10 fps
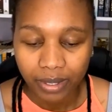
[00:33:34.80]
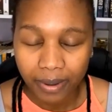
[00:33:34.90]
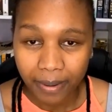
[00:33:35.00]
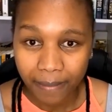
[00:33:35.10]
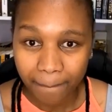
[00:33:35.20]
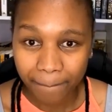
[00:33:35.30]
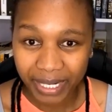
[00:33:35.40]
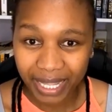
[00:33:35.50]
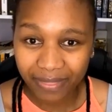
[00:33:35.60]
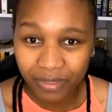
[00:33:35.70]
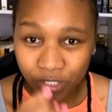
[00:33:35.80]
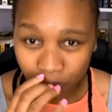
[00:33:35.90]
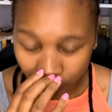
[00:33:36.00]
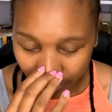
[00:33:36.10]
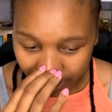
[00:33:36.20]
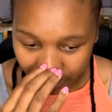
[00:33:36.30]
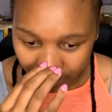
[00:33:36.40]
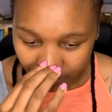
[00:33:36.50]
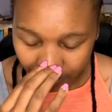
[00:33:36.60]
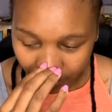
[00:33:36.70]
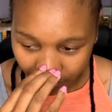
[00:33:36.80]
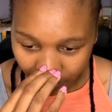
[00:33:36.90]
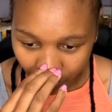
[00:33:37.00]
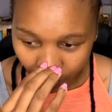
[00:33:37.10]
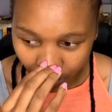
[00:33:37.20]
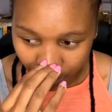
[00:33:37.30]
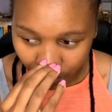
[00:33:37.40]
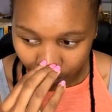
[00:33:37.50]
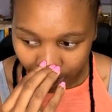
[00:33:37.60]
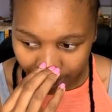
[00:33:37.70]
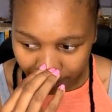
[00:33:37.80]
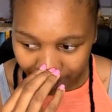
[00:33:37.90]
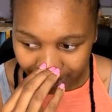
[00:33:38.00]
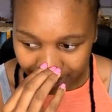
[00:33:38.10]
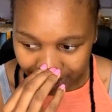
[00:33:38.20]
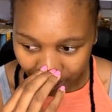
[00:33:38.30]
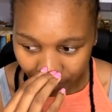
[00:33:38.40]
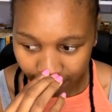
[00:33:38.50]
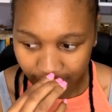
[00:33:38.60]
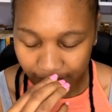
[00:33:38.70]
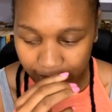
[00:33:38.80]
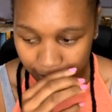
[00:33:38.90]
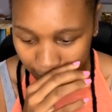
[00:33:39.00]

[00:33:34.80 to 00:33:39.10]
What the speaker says: But at this point, when you are a blood sacrifice,